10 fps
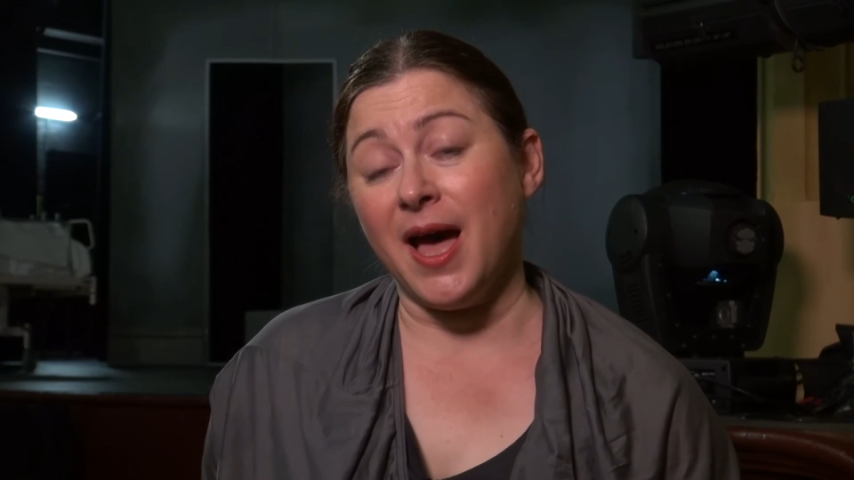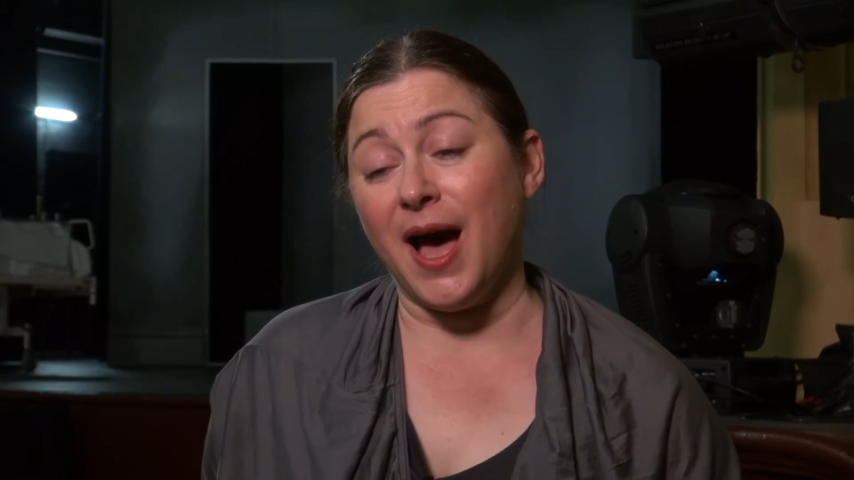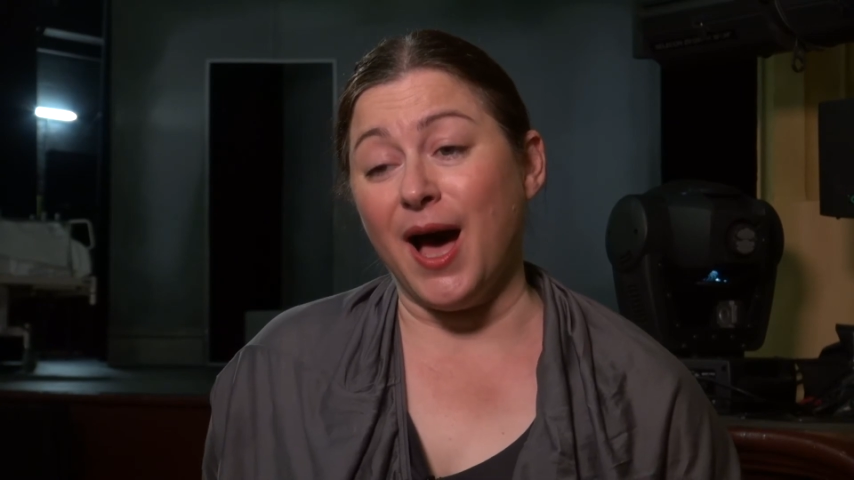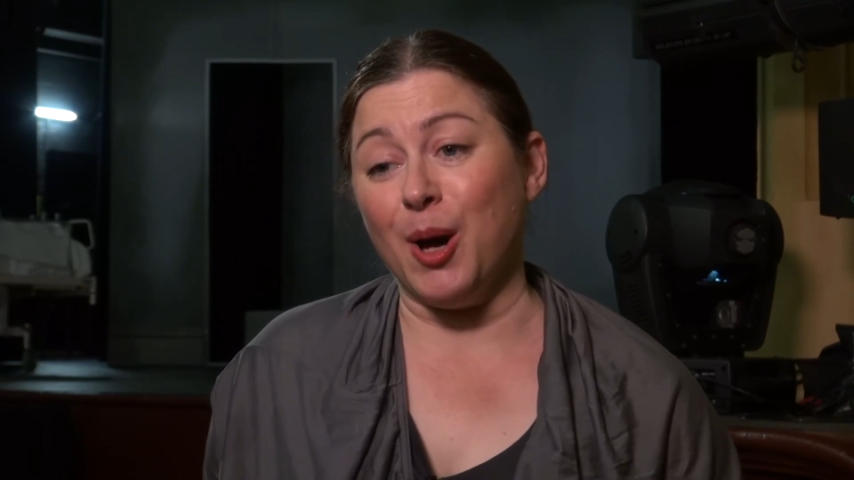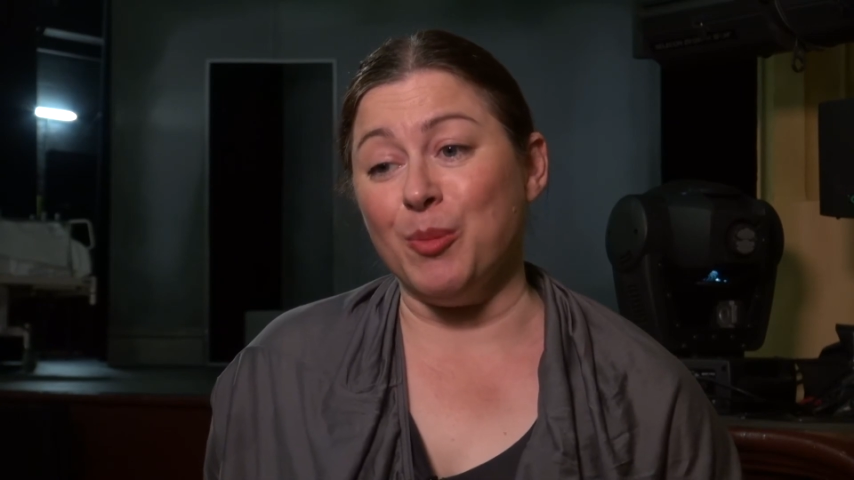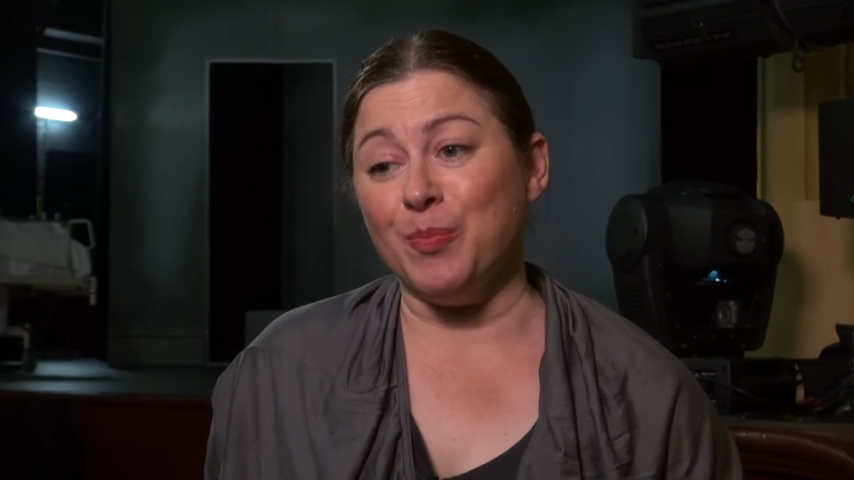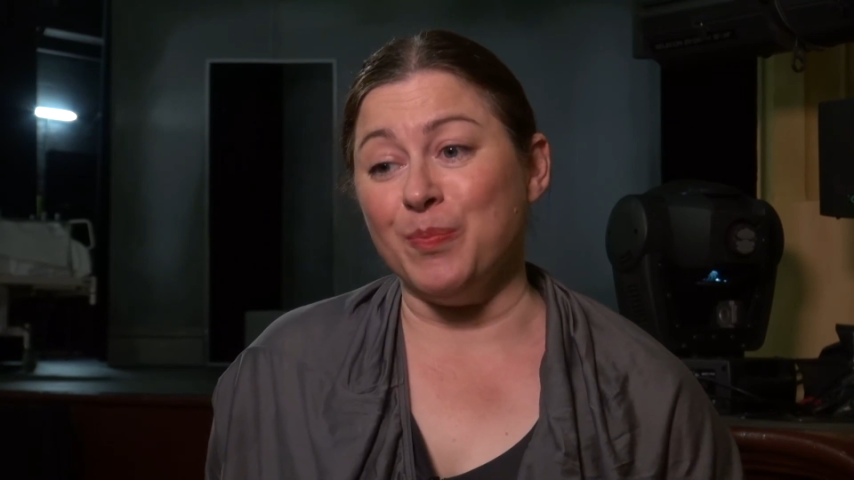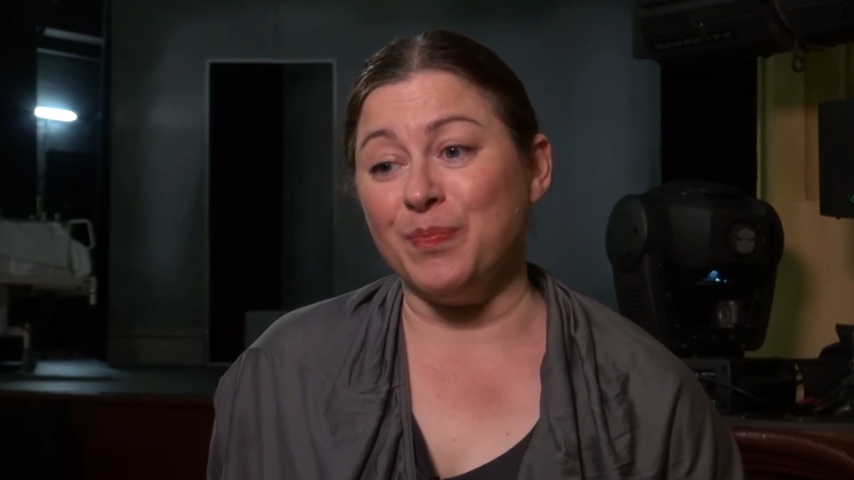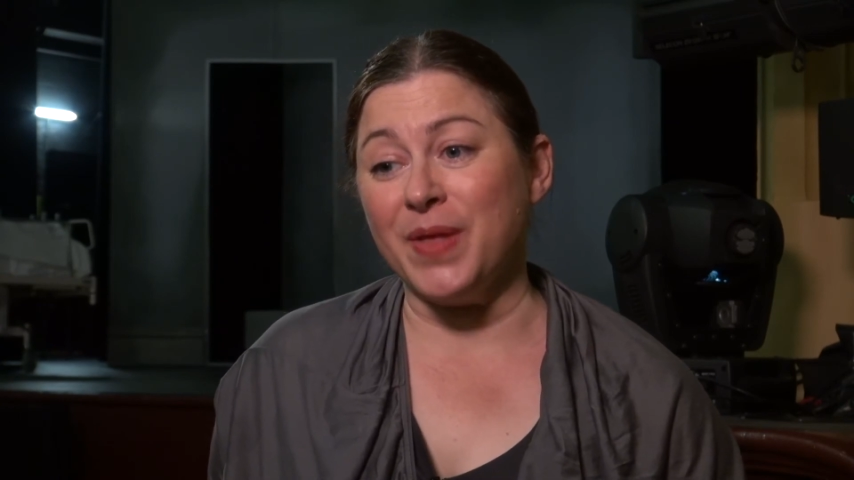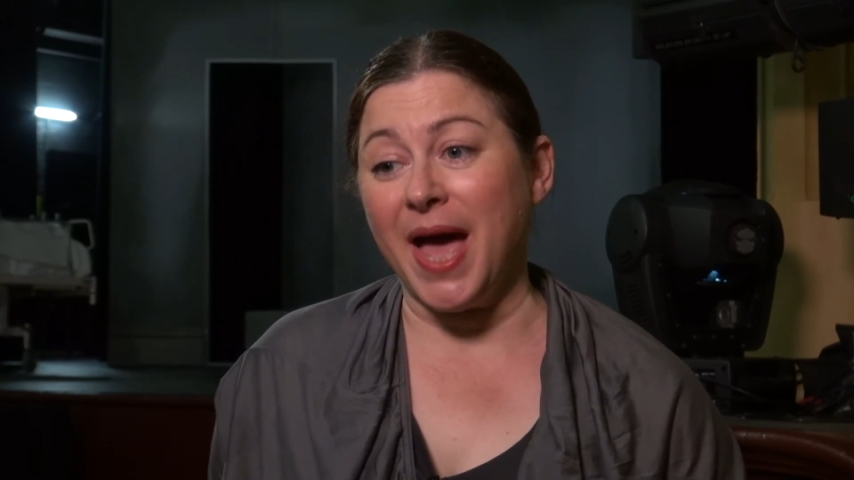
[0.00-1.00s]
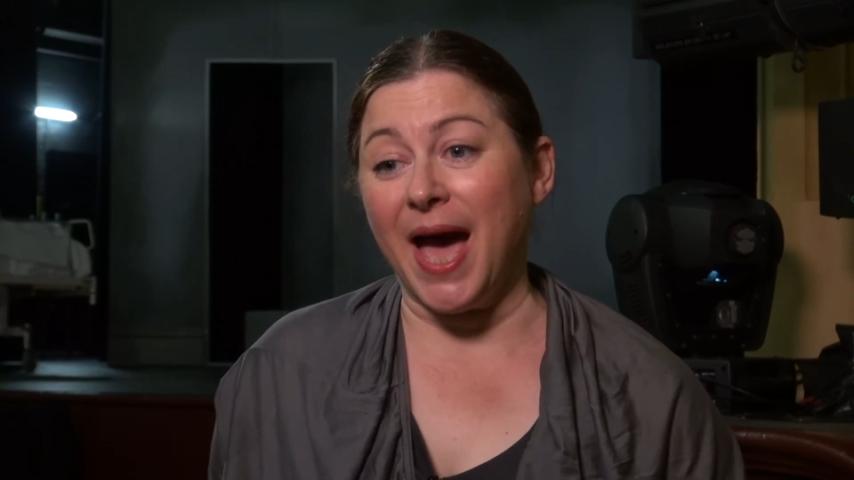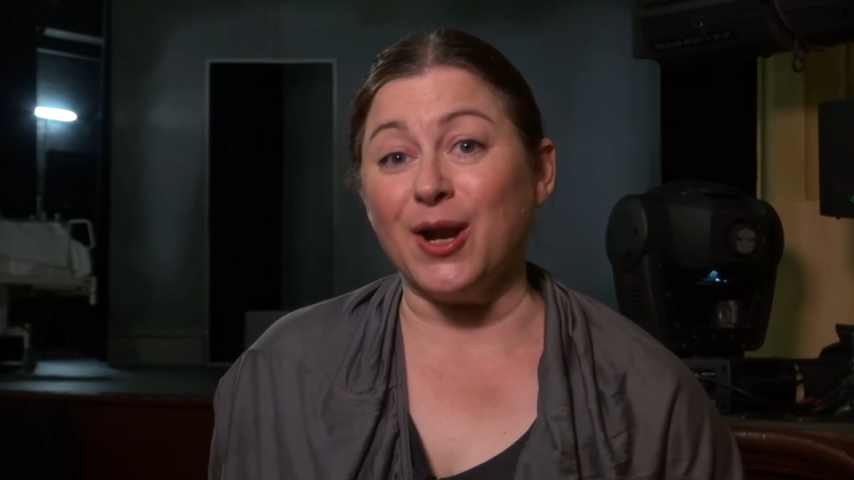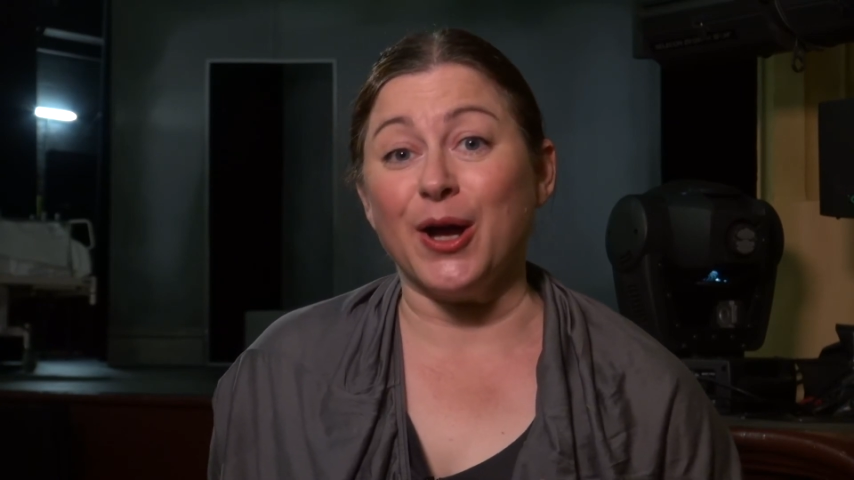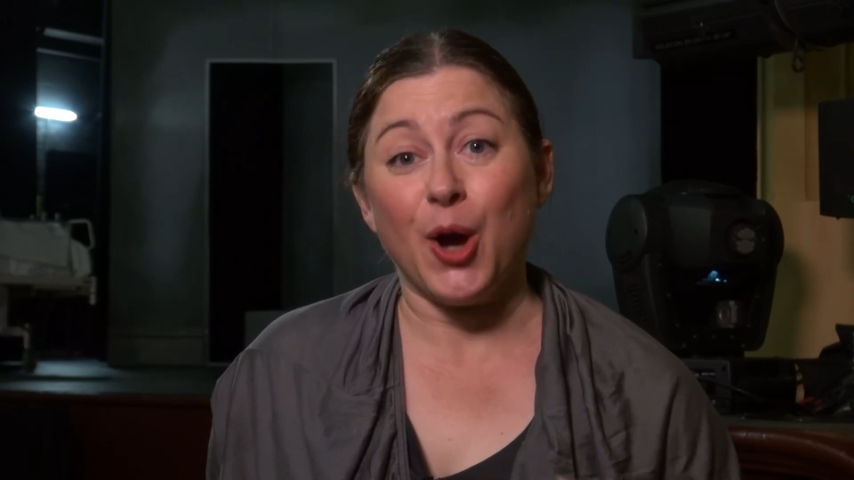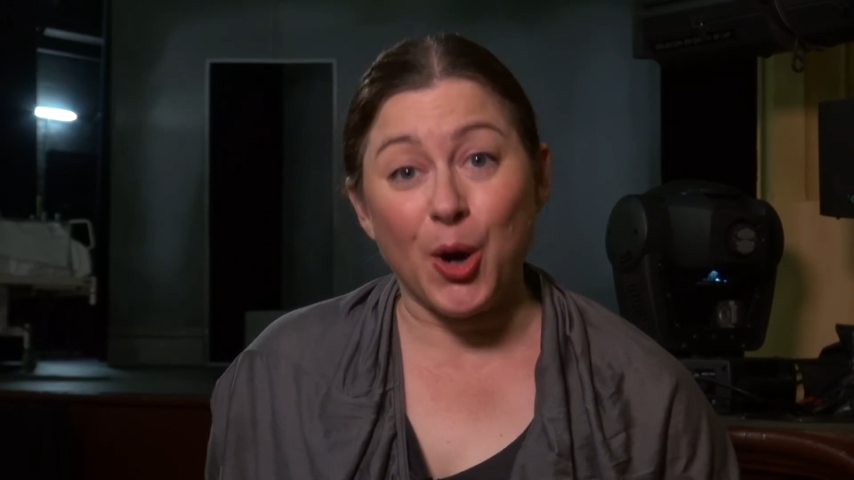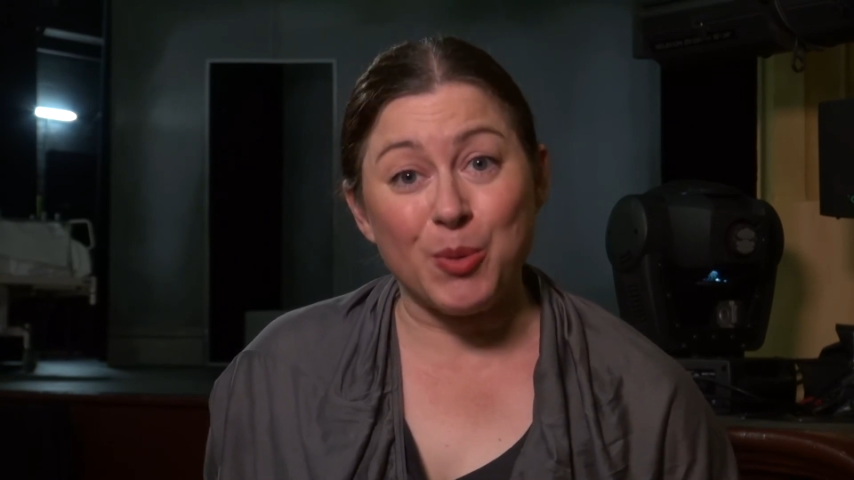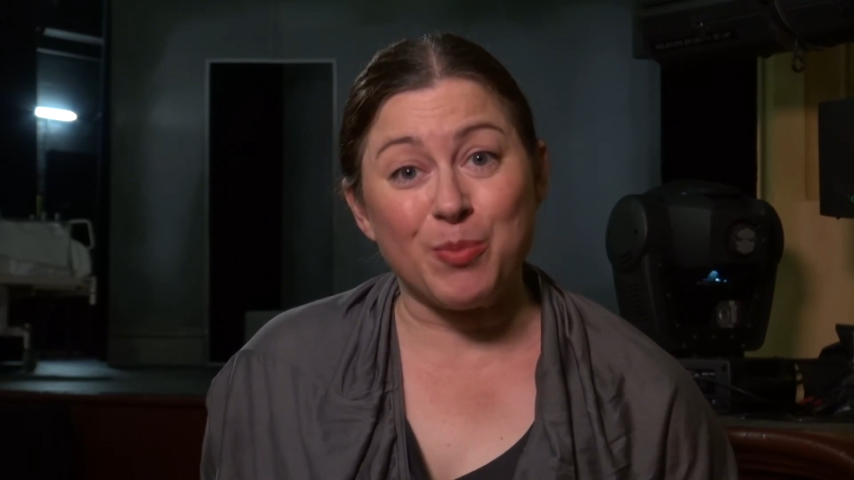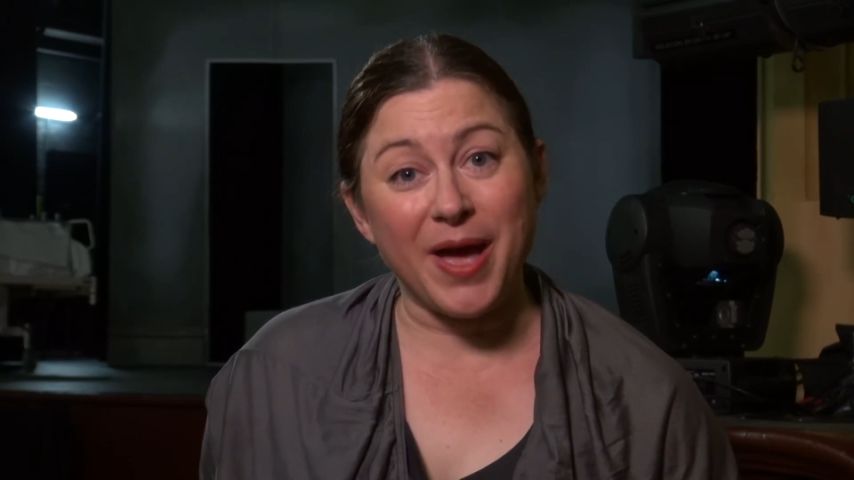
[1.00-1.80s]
And I hope